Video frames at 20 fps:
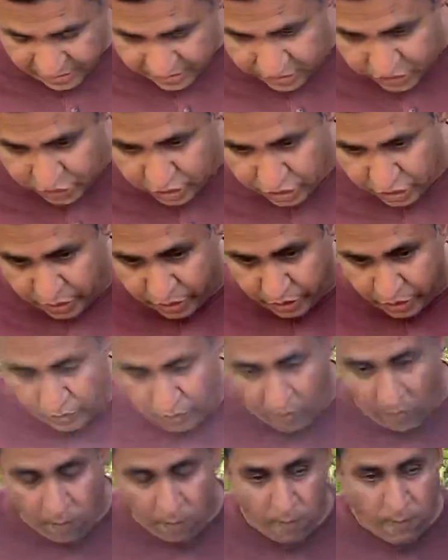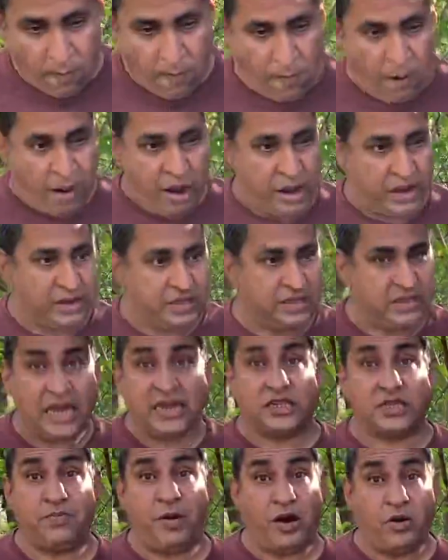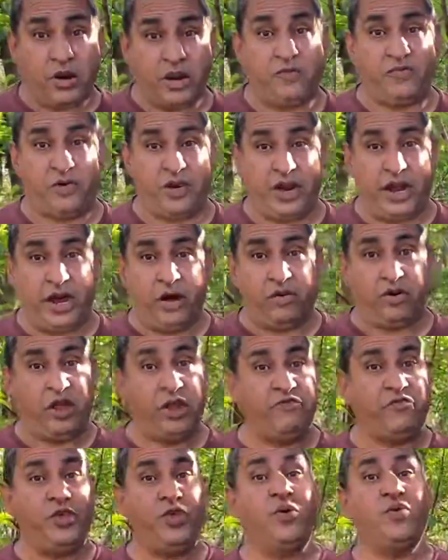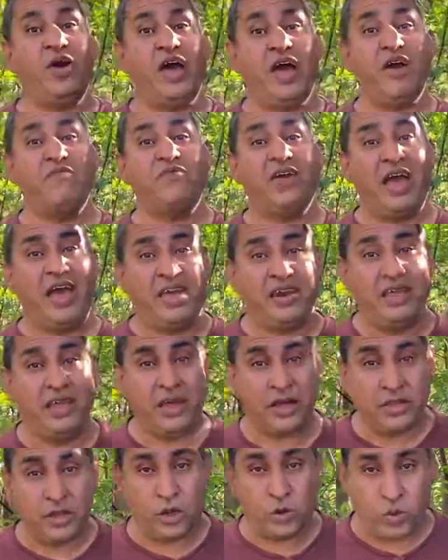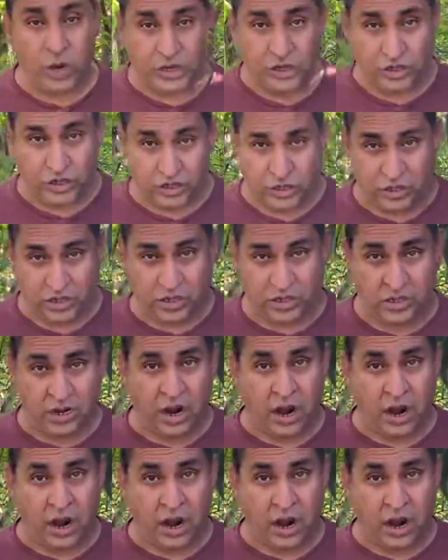So that's about it for now. If you have any other questions,